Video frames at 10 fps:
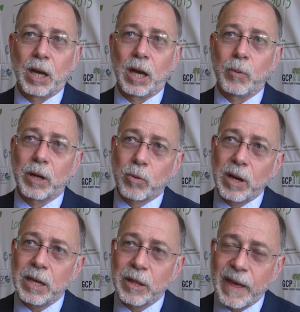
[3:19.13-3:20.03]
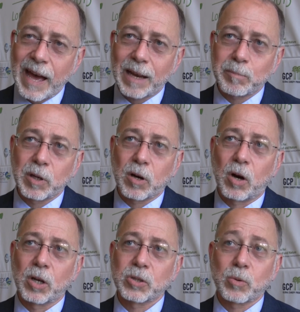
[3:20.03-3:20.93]
And we created that
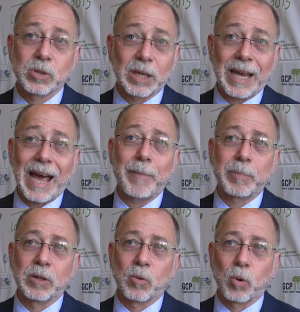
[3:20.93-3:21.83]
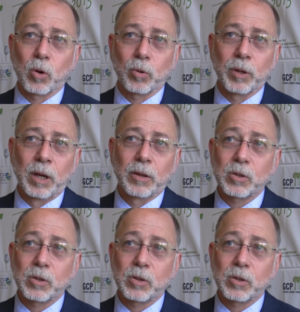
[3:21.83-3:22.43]
because there was a gap in the world.